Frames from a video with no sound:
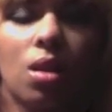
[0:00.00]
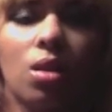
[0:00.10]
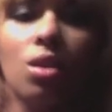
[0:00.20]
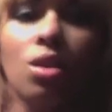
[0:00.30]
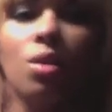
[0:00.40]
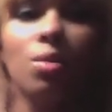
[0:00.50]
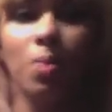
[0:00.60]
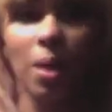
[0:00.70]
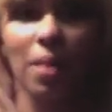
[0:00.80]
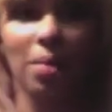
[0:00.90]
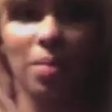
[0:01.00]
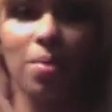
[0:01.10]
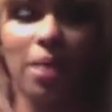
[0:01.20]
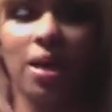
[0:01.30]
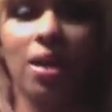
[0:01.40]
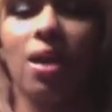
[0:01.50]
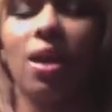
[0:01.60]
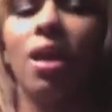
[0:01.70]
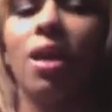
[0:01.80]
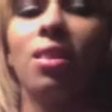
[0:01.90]
No, it was Payback.
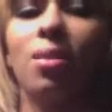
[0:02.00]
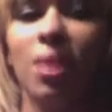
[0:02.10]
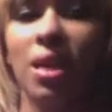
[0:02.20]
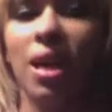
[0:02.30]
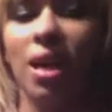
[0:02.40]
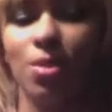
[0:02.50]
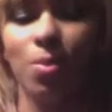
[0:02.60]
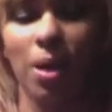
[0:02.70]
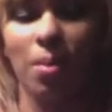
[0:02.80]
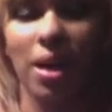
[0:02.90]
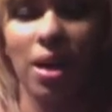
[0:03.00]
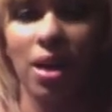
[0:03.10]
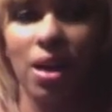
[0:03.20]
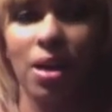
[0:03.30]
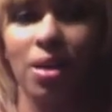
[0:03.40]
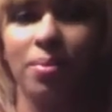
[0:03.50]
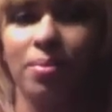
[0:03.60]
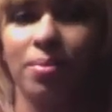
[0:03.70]
The Monday after Payback,